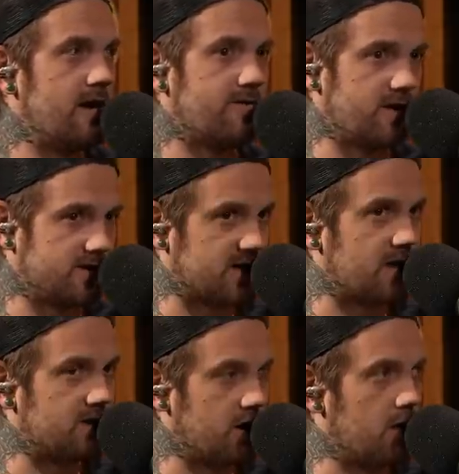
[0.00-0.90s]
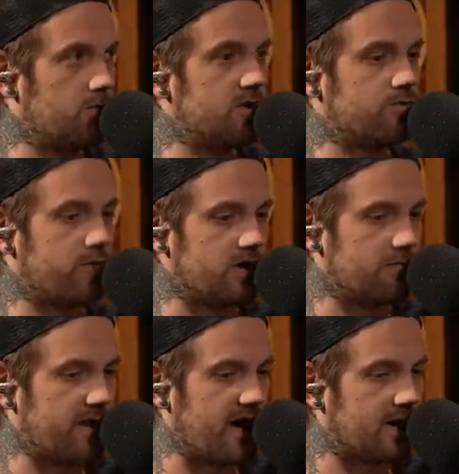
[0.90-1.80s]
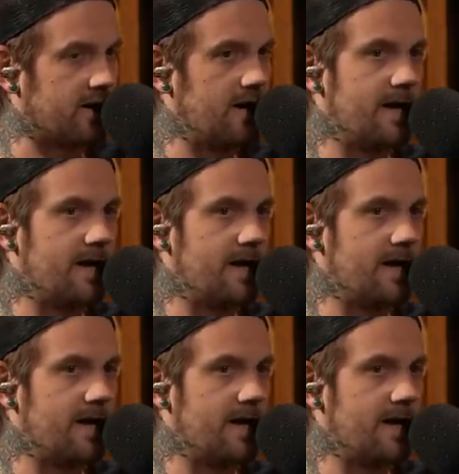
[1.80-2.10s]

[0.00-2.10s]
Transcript: And they decided to go with running back.